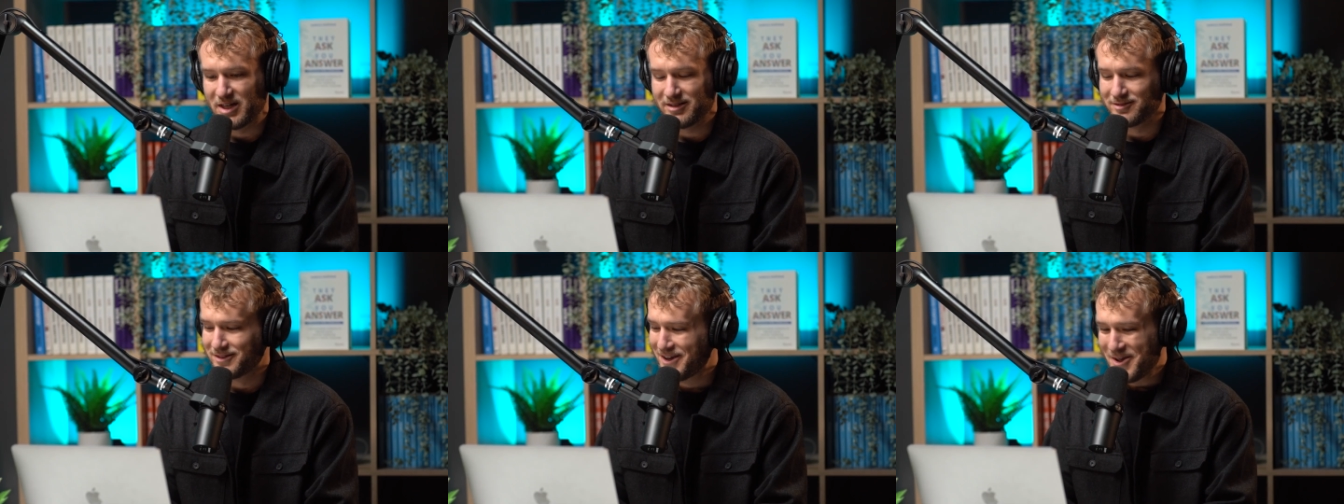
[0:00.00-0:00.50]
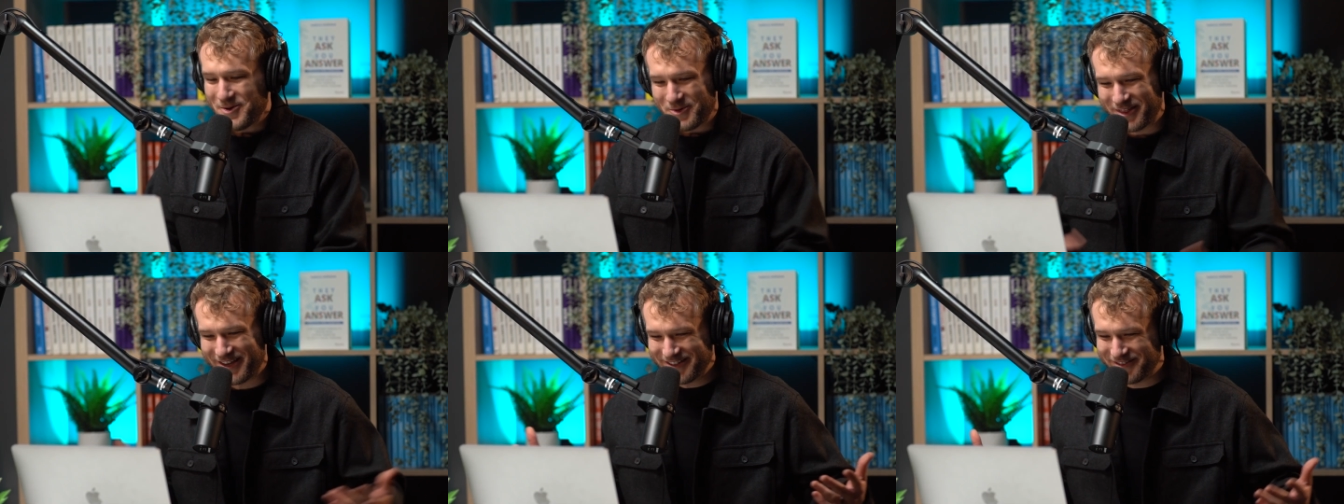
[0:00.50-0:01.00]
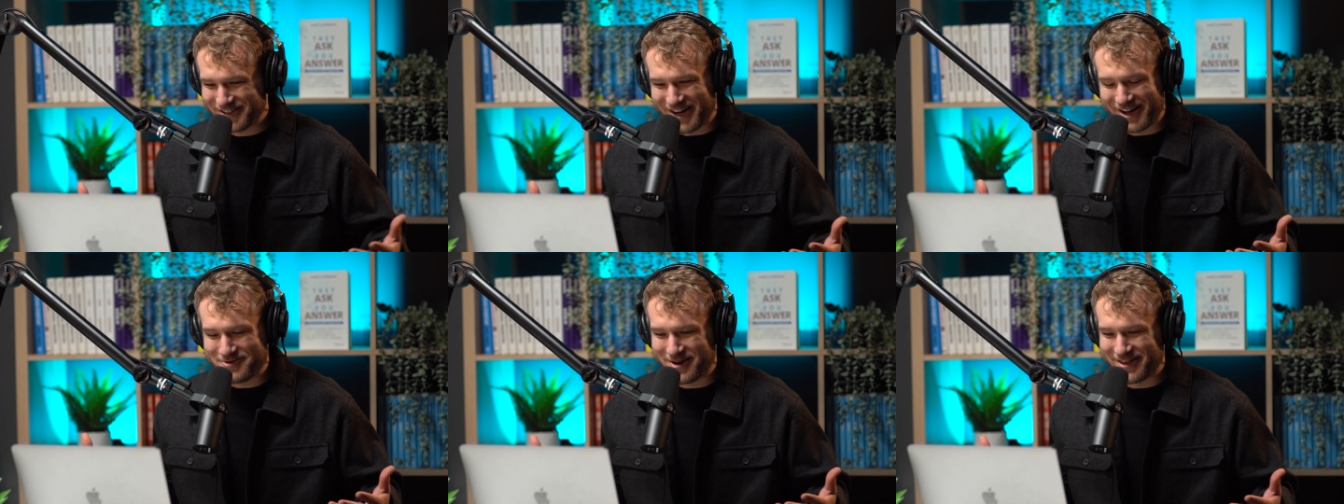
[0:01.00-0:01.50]
Yeah. Well, thanks for
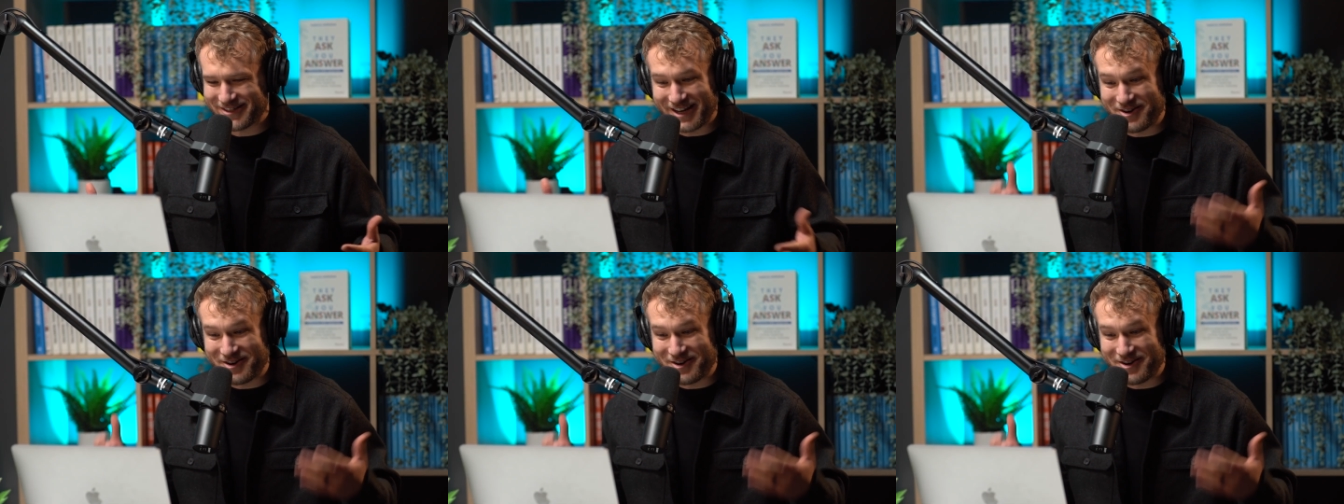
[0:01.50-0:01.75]
talking with us.